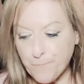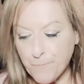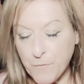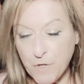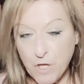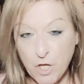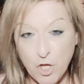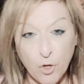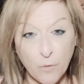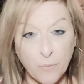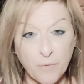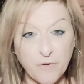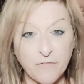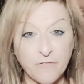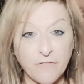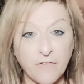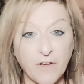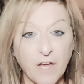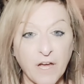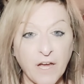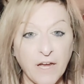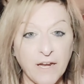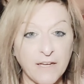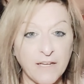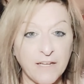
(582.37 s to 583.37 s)
you'll be
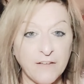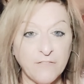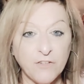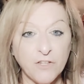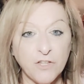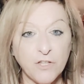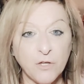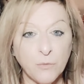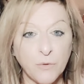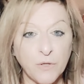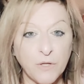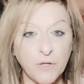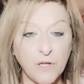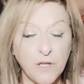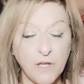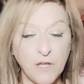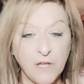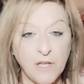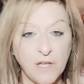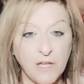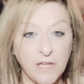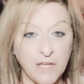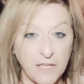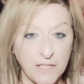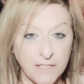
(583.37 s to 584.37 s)
fine. Even though it
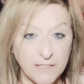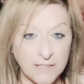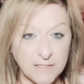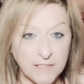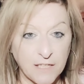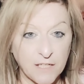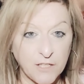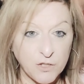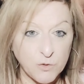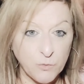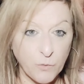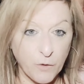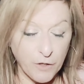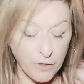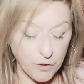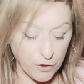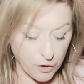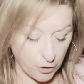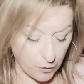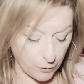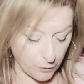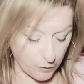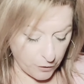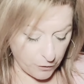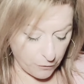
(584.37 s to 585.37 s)
sucks while you're
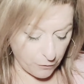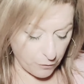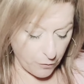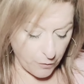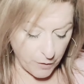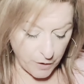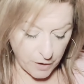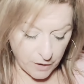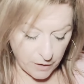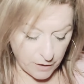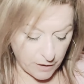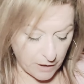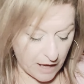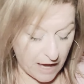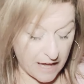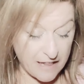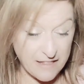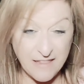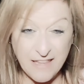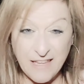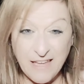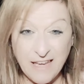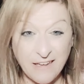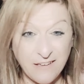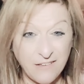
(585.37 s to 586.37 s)
going through it, at
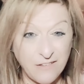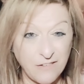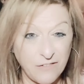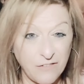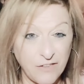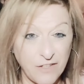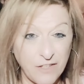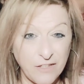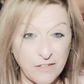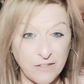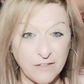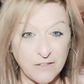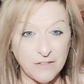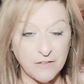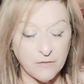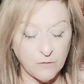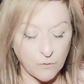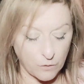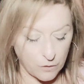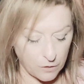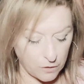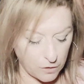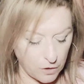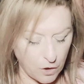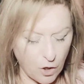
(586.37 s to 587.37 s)
the end of it,
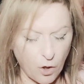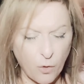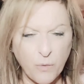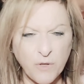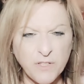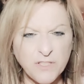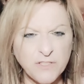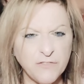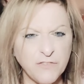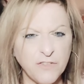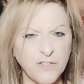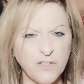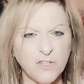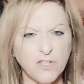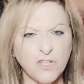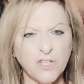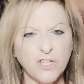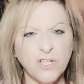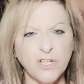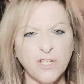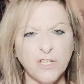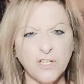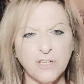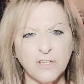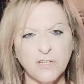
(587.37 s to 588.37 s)
you always feel
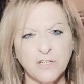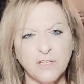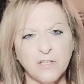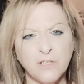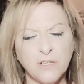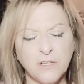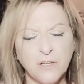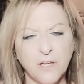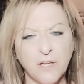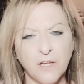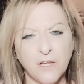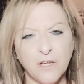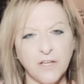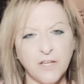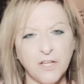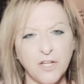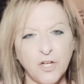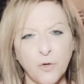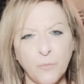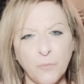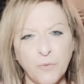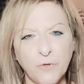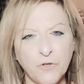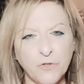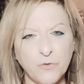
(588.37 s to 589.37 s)
good,
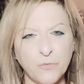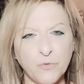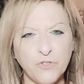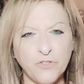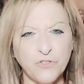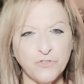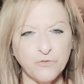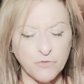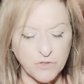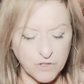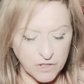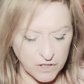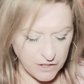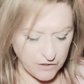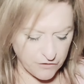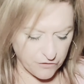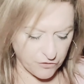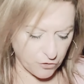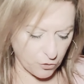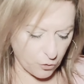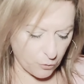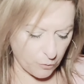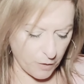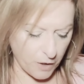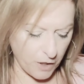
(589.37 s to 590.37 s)
because we just released
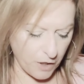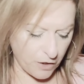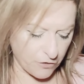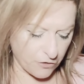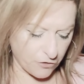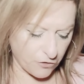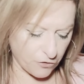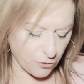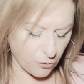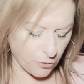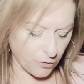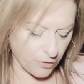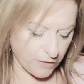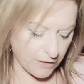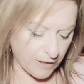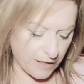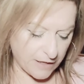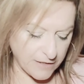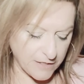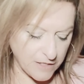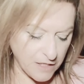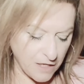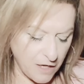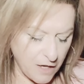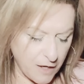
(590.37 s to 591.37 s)
so much during that
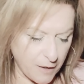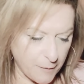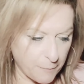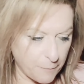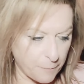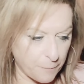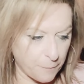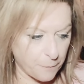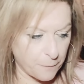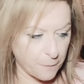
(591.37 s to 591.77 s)
time.